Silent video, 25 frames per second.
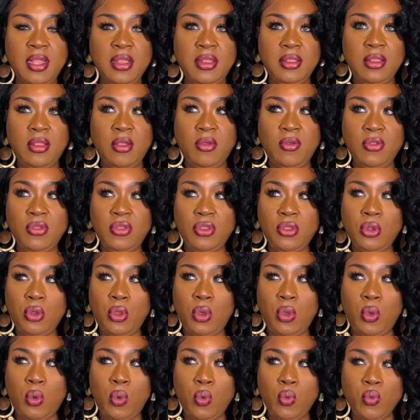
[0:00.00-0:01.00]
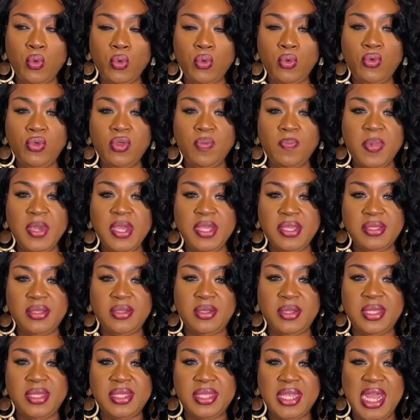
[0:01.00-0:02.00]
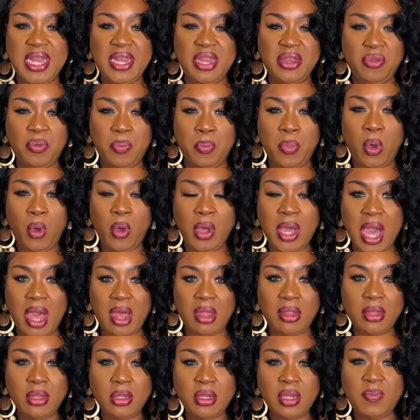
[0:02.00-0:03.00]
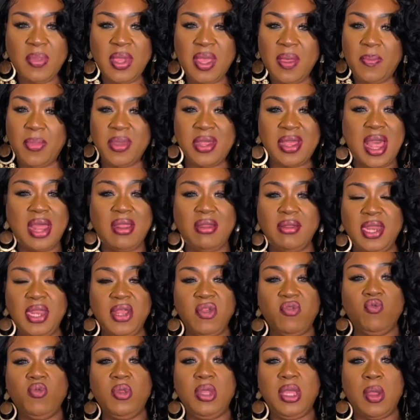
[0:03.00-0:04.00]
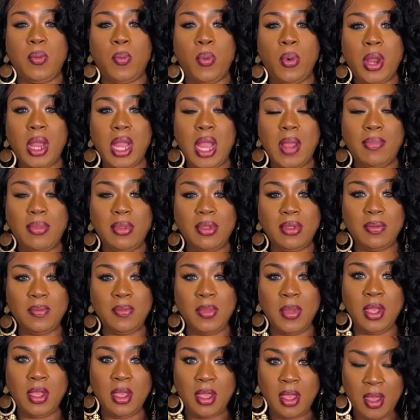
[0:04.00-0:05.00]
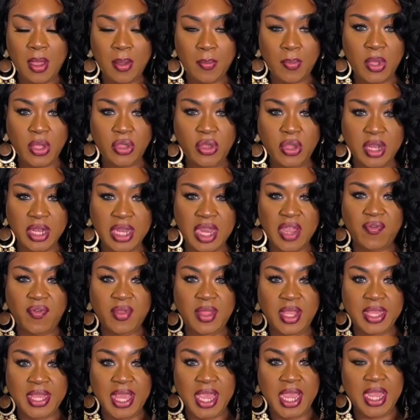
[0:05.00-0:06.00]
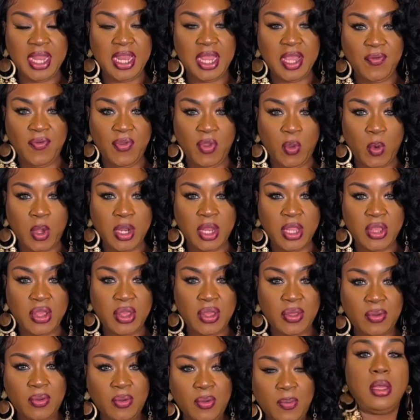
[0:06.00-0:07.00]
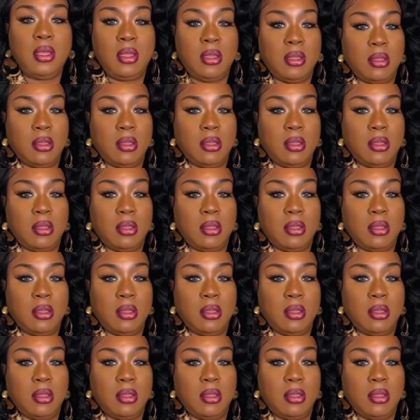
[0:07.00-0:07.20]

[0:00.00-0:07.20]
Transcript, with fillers: Those little rouge pieces on the side, I do poke out a little bit, but I don't think it's really a problem. But you could definitely tuck it in if you wanted to.